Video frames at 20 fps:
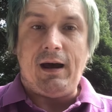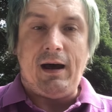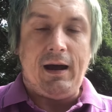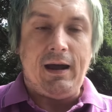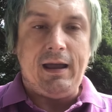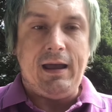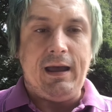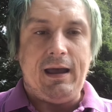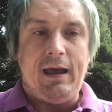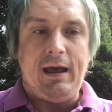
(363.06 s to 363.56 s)

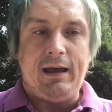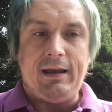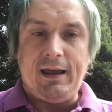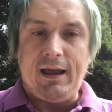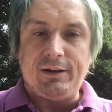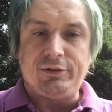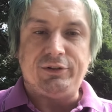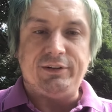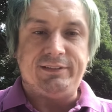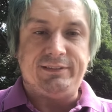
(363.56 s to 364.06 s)
I
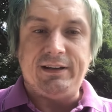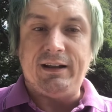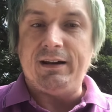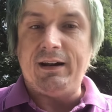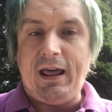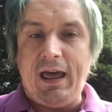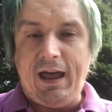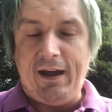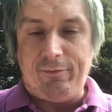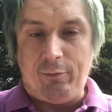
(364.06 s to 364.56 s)
actually stayed
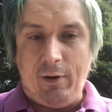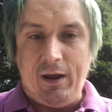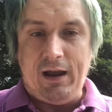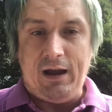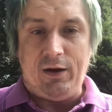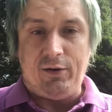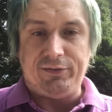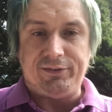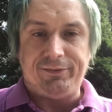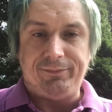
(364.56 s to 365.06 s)
at a halfway
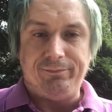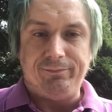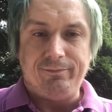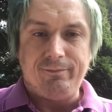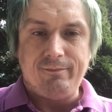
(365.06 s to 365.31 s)
house.